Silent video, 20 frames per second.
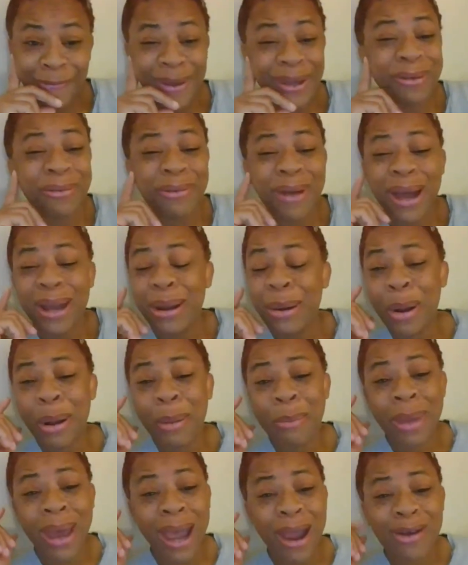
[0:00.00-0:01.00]
Figure out
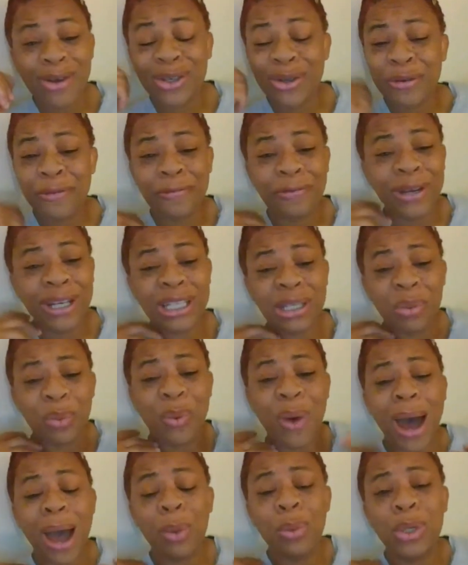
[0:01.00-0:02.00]
our marriage or friendship.
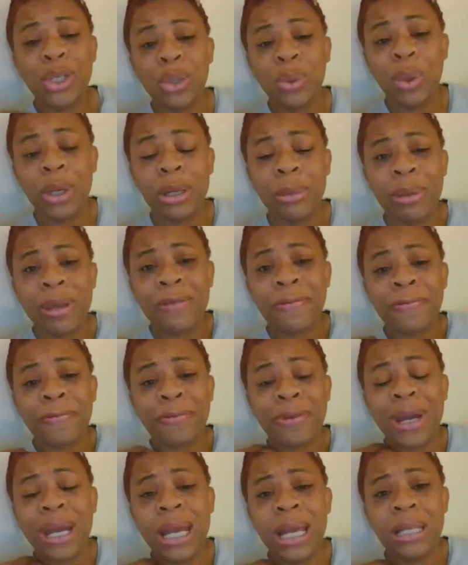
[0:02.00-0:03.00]
Why would you want to be
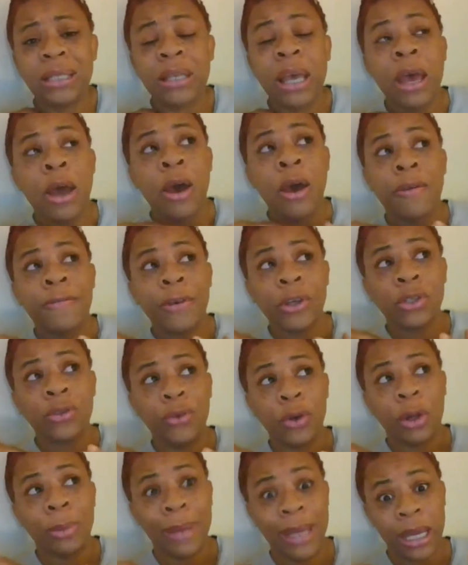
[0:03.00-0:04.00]
friends?
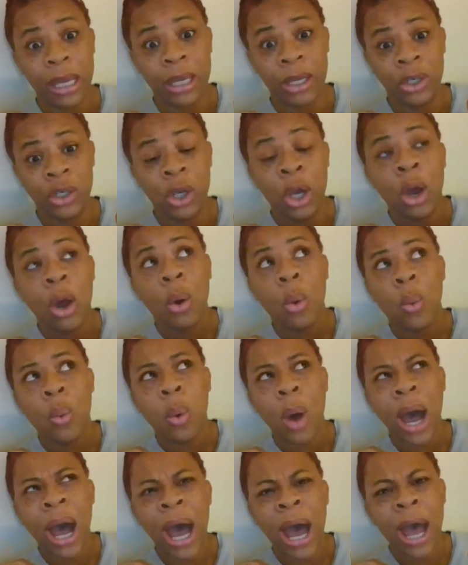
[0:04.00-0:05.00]
First of all, Paige,
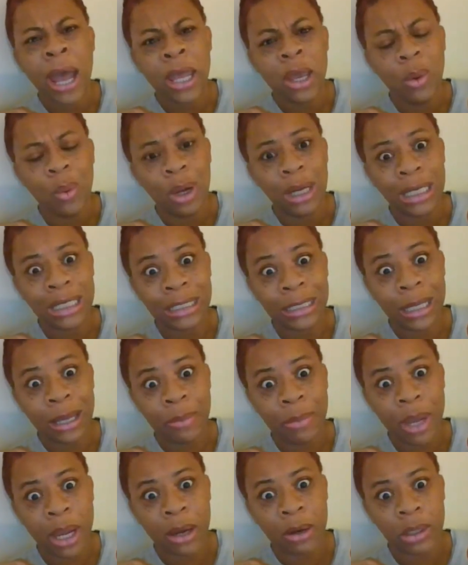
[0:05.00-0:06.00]
why you want to
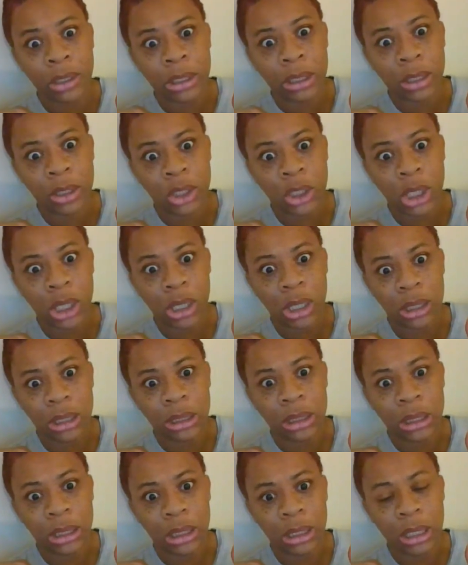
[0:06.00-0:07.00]
stay married to the
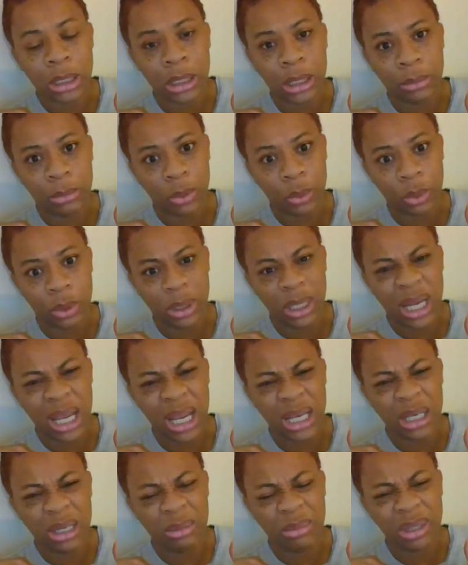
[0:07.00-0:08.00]
charlatan, number one?
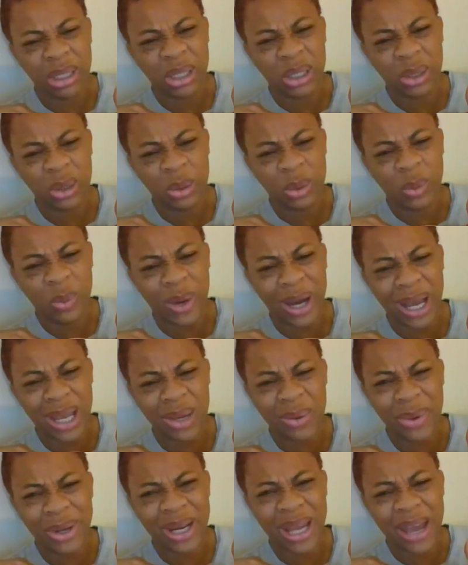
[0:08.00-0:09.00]
And number two,
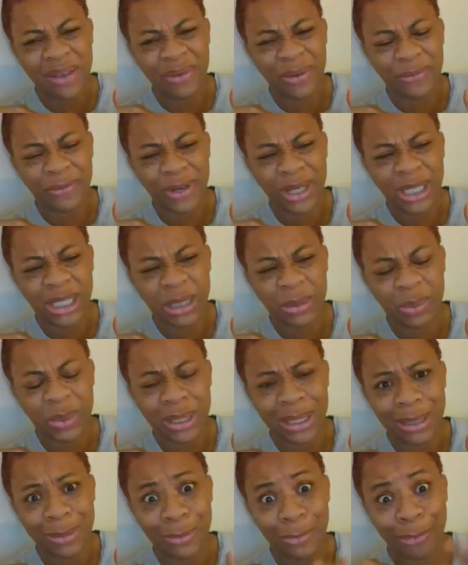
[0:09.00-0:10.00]
why you want to have a friendship
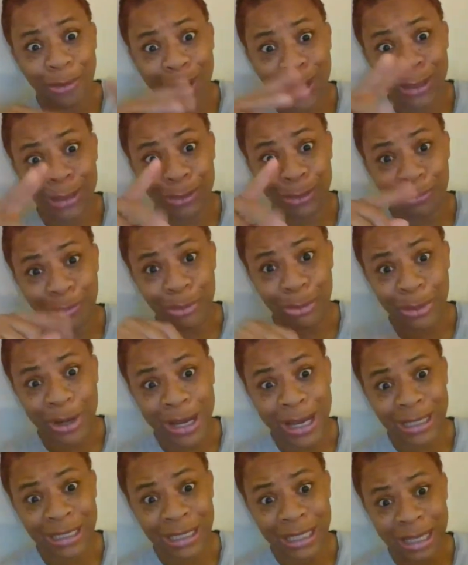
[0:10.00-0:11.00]
with him? Granted,
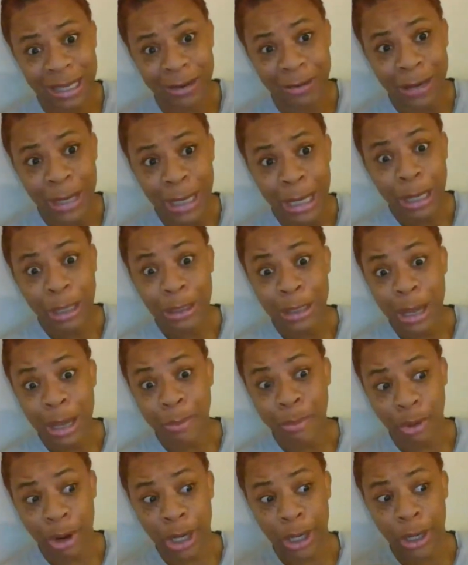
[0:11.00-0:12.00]
rumor has it
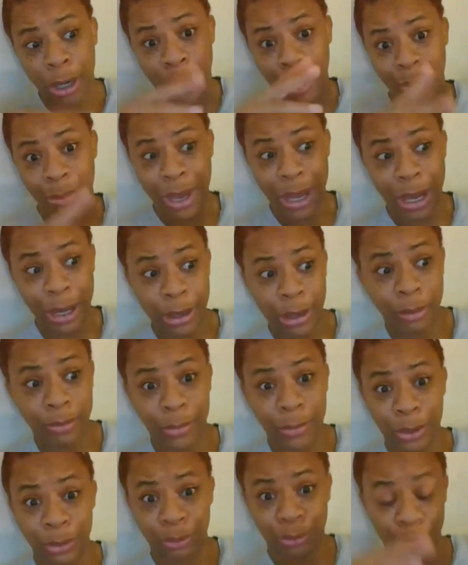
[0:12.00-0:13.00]
they break up, make
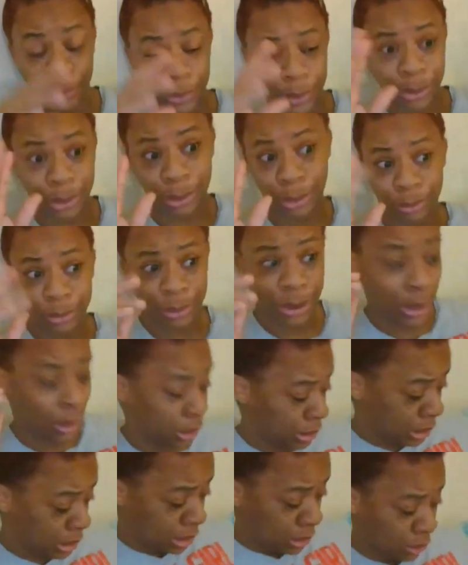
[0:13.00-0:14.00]
up, they, you know,
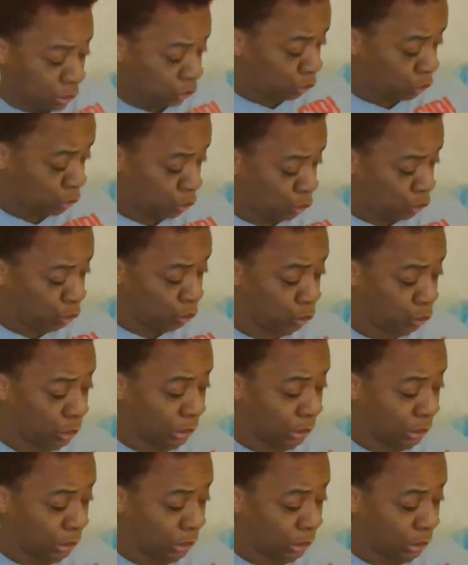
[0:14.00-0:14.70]
get together, do the do.